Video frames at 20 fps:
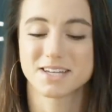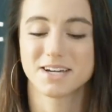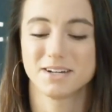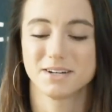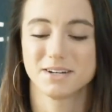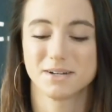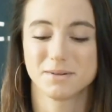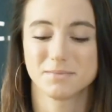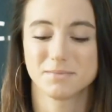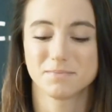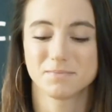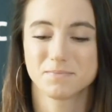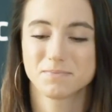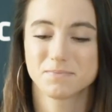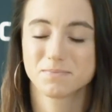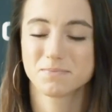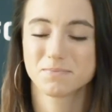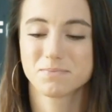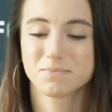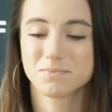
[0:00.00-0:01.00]
And
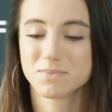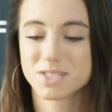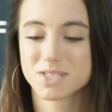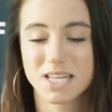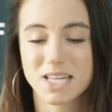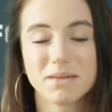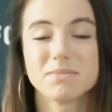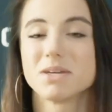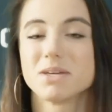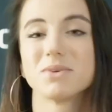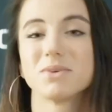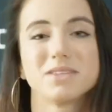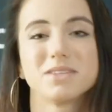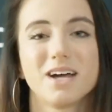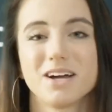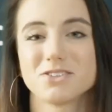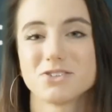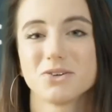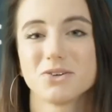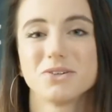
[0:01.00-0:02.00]
same thing with
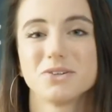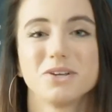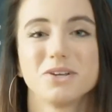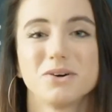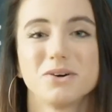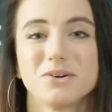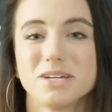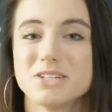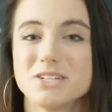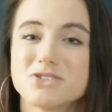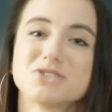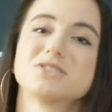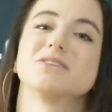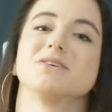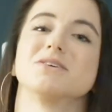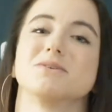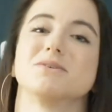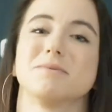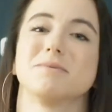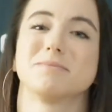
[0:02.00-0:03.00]
Nacho, you know, he's just a
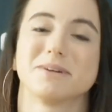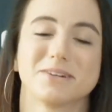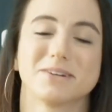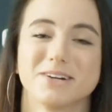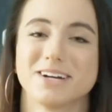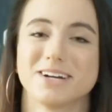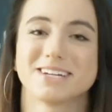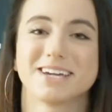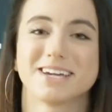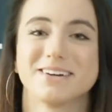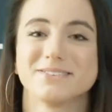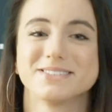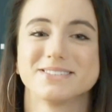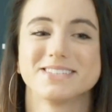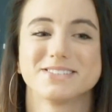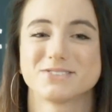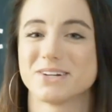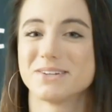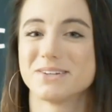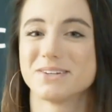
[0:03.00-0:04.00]
little bit bigger. I can't
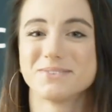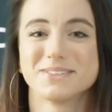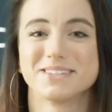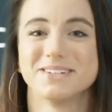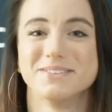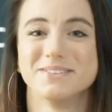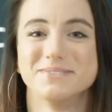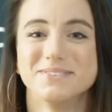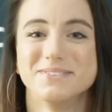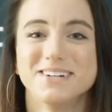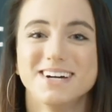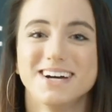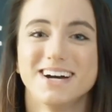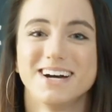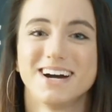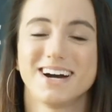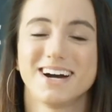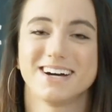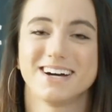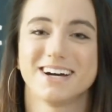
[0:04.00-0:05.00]
really train with him
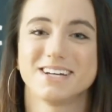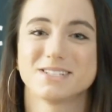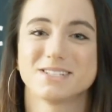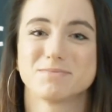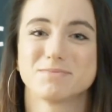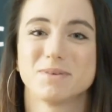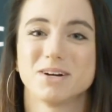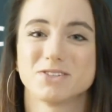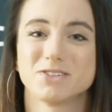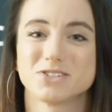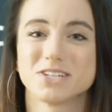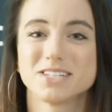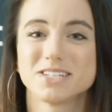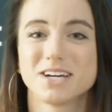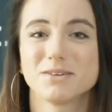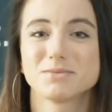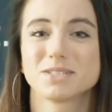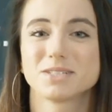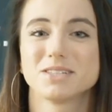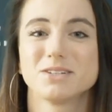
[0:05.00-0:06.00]
as much. He
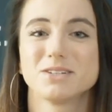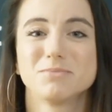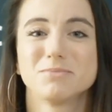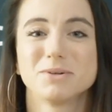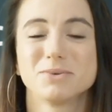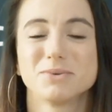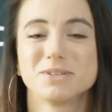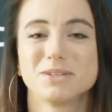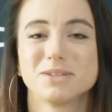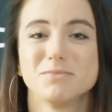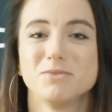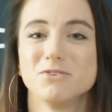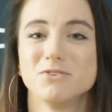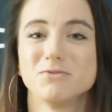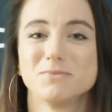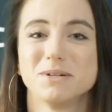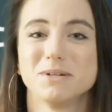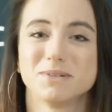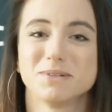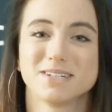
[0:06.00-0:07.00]
helps a little bit with the
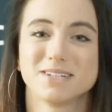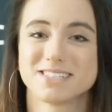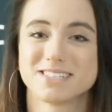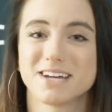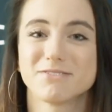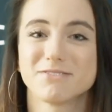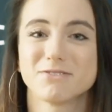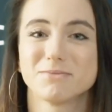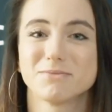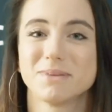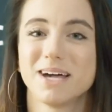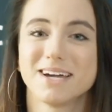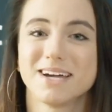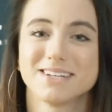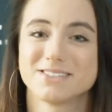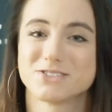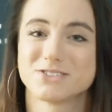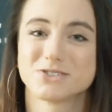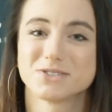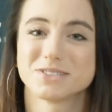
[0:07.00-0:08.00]
movement, but aside from that,
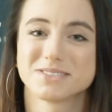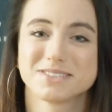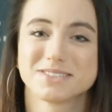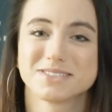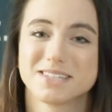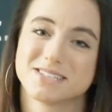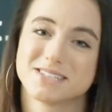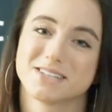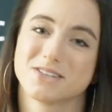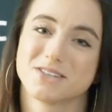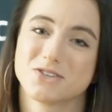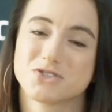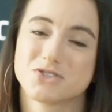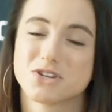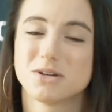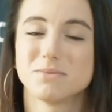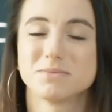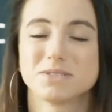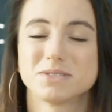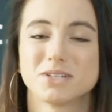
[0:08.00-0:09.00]
it's just he's in the
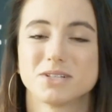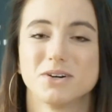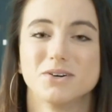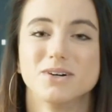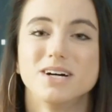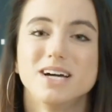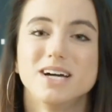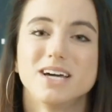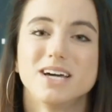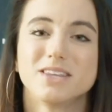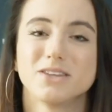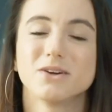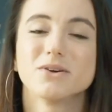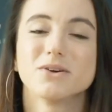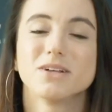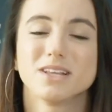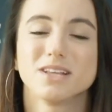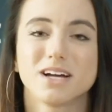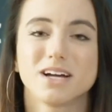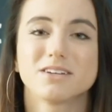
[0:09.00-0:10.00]
gym. So they're
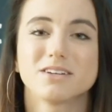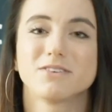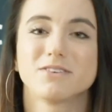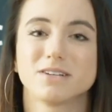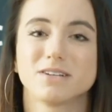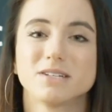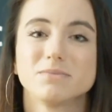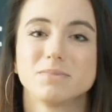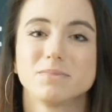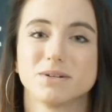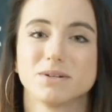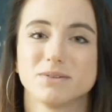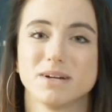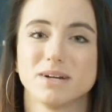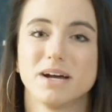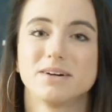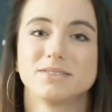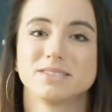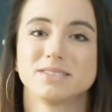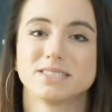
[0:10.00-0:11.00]
a lot of fun to be
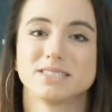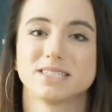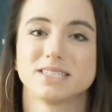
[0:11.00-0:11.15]
around.